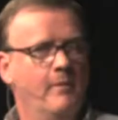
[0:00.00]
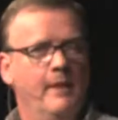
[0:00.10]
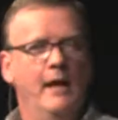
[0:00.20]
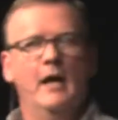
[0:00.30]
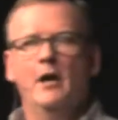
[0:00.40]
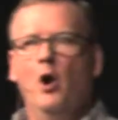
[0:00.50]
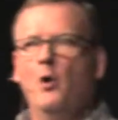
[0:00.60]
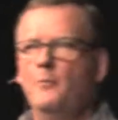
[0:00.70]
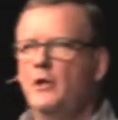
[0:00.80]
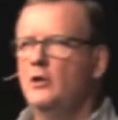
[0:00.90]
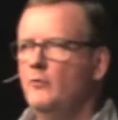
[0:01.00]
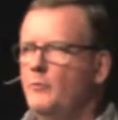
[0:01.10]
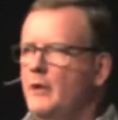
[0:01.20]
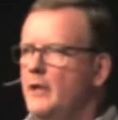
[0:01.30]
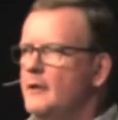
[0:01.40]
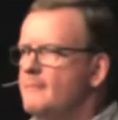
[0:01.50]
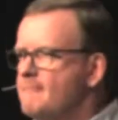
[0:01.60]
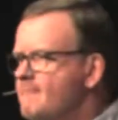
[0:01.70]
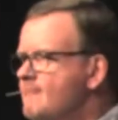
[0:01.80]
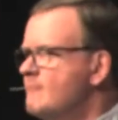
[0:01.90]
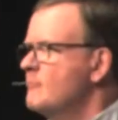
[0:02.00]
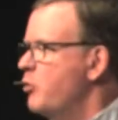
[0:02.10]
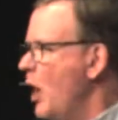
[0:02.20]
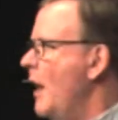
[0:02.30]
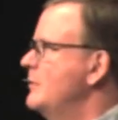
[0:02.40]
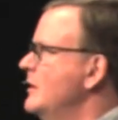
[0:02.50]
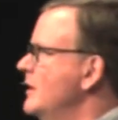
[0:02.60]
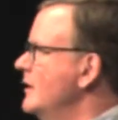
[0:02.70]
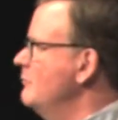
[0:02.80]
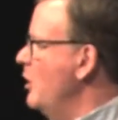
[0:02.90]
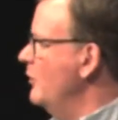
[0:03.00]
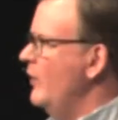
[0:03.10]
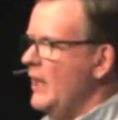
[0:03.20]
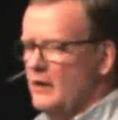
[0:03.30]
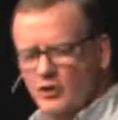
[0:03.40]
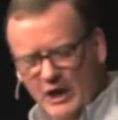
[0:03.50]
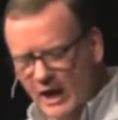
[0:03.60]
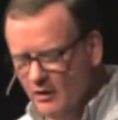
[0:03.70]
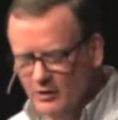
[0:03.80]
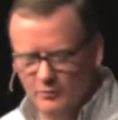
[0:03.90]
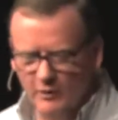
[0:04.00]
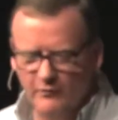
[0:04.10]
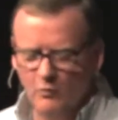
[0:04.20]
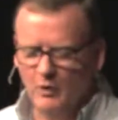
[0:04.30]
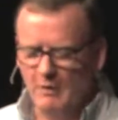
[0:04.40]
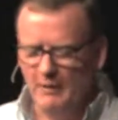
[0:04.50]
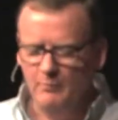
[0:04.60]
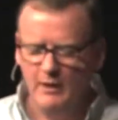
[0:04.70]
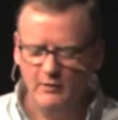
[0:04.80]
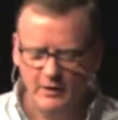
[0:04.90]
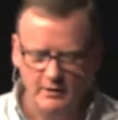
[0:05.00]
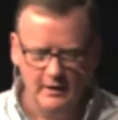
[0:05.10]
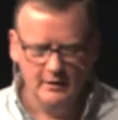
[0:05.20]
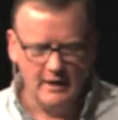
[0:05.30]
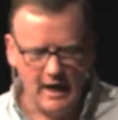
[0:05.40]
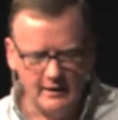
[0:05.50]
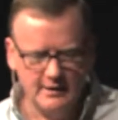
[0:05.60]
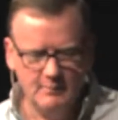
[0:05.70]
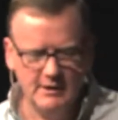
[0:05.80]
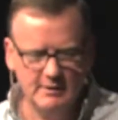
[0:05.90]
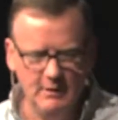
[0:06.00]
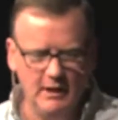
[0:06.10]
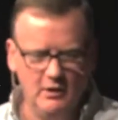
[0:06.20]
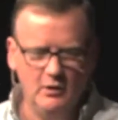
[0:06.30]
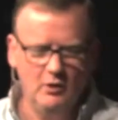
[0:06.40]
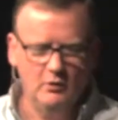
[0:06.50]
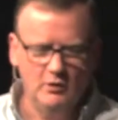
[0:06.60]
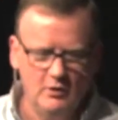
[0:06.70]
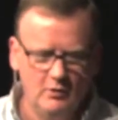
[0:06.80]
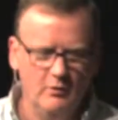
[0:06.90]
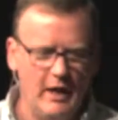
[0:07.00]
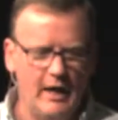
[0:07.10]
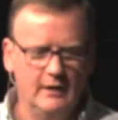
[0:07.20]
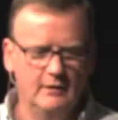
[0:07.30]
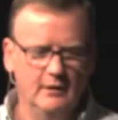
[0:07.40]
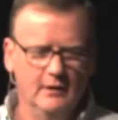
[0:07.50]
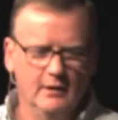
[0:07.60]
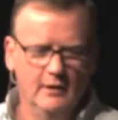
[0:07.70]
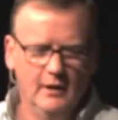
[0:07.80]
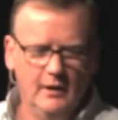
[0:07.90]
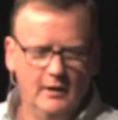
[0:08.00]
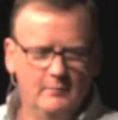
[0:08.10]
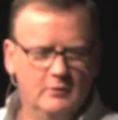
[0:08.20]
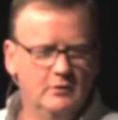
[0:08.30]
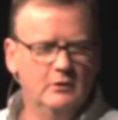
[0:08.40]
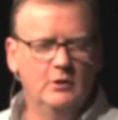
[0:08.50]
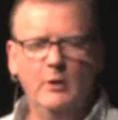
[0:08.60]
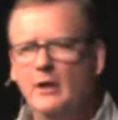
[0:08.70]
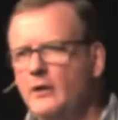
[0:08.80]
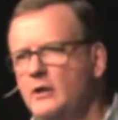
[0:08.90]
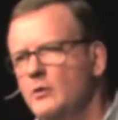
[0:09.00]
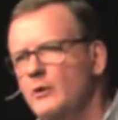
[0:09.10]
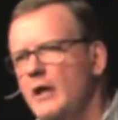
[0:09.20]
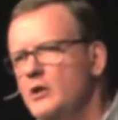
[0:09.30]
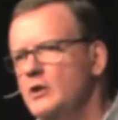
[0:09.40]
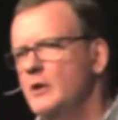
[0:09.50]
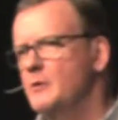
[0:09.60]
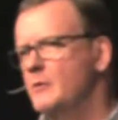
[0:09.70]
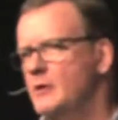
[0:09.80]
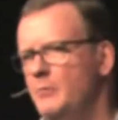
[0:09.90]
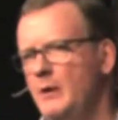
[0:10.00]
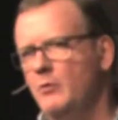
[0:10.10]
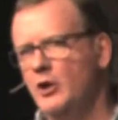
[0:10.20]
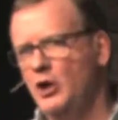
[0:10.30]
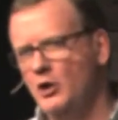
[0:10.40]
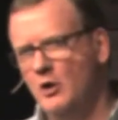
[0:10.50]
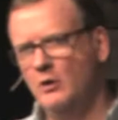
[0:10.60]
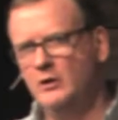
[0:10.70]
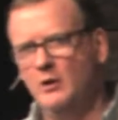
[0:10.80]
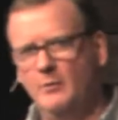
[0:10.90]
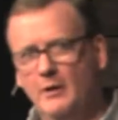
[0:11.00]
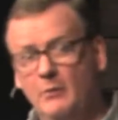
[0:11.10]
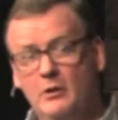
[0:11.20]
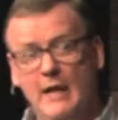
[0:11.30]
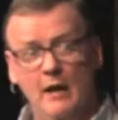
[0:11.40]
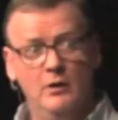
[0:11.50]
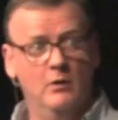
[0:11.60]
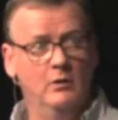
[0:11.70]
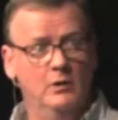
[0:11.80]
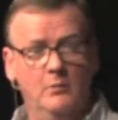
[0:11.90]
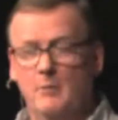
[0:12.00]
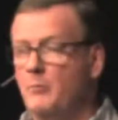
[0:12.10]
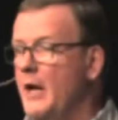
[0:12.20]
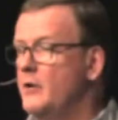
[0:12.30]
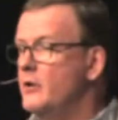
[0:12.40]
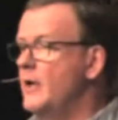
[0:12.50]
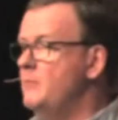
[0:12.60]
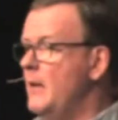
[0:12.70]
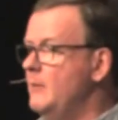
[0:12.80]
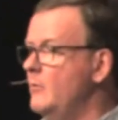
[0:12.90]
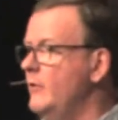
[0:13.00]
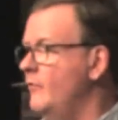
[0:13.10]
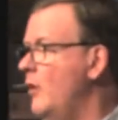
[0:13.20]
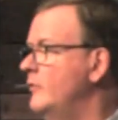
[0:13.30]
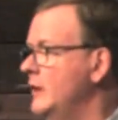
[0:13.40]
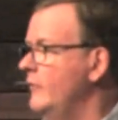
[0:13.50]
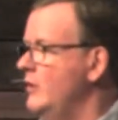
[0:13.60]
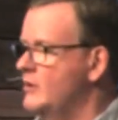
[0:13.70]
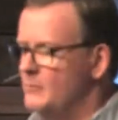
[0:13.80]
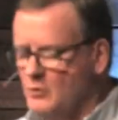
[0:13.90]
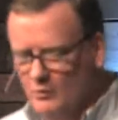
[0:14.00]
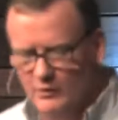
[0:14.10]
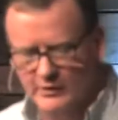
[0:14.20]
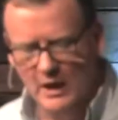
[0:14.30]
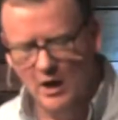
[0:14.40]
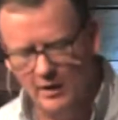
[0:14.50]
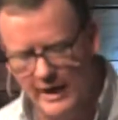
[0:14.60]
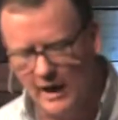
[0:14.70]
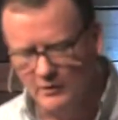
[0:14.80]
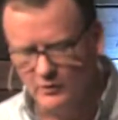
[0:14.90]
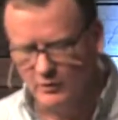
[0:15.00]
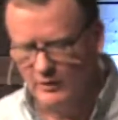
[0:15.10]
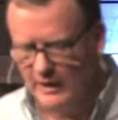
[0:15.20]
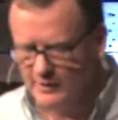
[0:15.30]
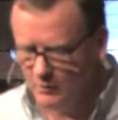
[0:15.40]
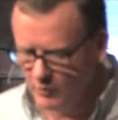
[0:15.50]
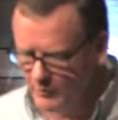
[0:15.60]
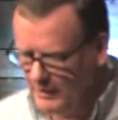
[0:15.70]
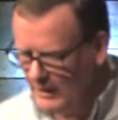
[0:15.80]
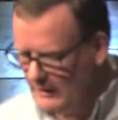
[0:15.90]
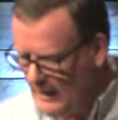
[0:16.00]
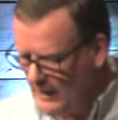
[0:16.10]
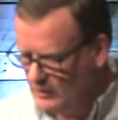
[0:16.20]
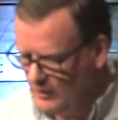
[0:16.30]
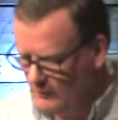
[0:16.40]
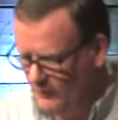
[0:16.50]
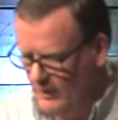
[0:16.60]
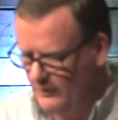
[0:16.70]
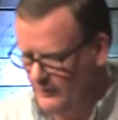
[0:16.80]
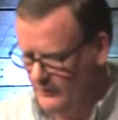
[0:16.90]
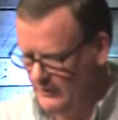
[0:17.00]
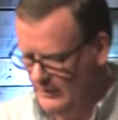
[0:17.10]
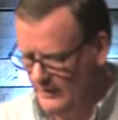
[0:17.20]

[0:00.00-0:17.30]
And I hope that you've been prompted, motivated, challenged, whatever the word might be, that God has been speaking to you to do that, um, to enter into relationships with some people that you know a little bit, but now you know a little bit better, and maybe we've hopefully given you some tools on how to do that. So we're to be engaging with others.